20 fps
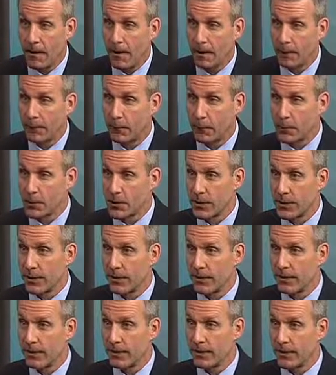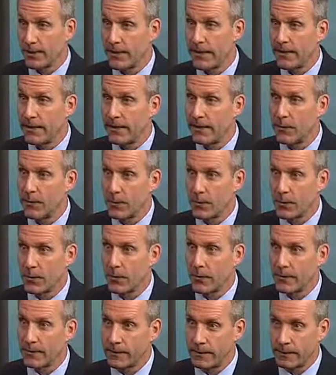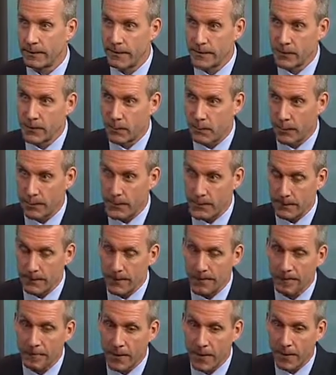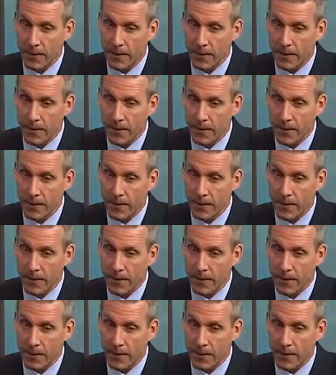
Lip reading: unfortunately, until they get into a crisis situation.